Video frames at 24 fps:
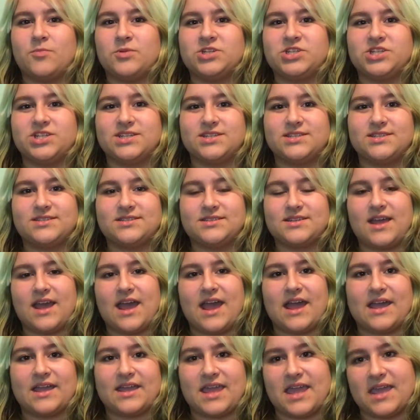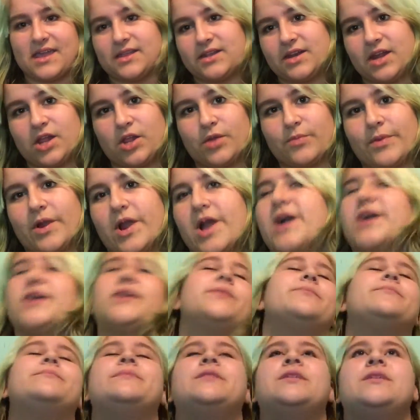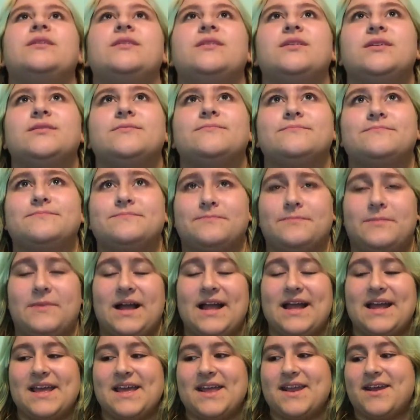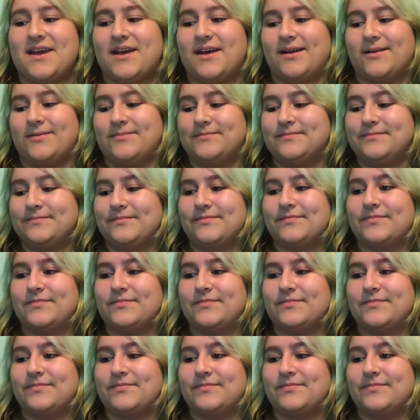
which is at Caitlin Ellerbrock. And,